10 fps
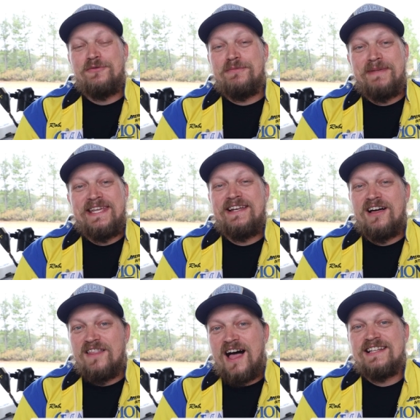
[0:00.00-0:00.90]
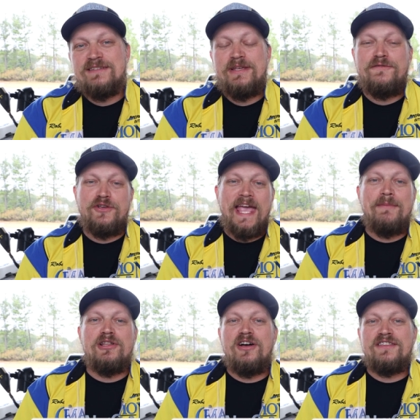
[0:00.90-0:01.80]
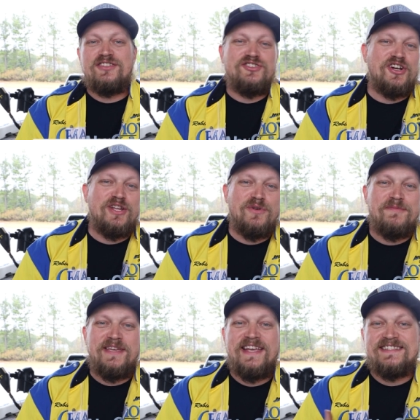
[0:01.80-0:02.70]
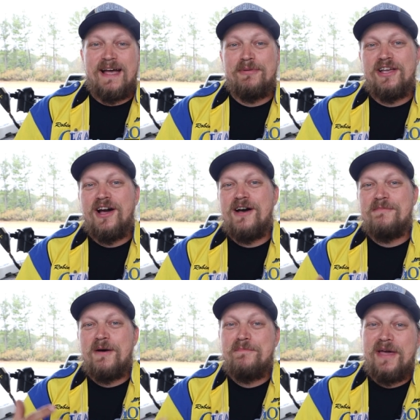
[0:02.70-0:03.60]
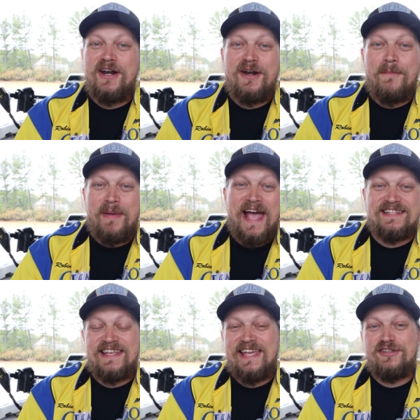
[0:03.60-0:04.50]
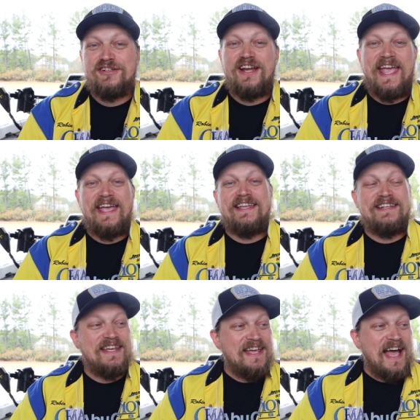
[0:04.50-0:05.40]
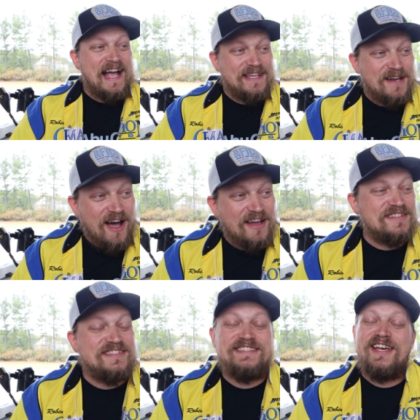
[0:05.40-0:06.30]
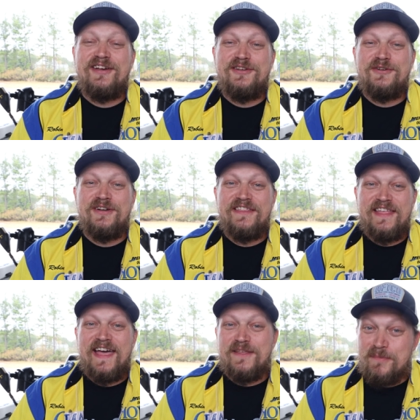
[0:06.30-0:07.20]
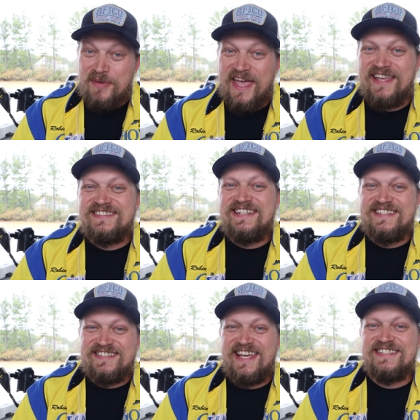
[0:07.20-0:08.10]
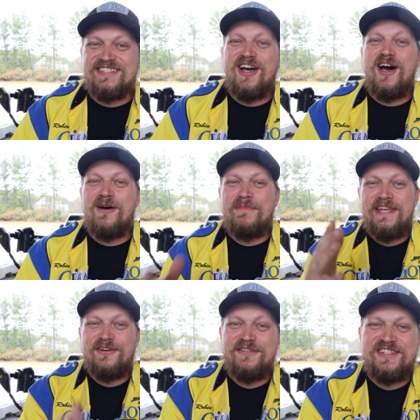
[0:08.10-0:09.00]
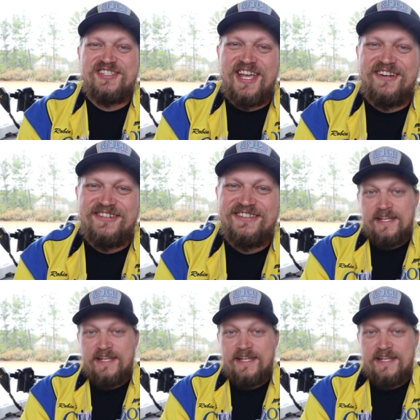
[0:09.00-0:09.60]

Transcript: It would mean a lot to me if you came along this journey with me as I become a better bass angler and I can honestly tell you that the best is yet to come here on this channel.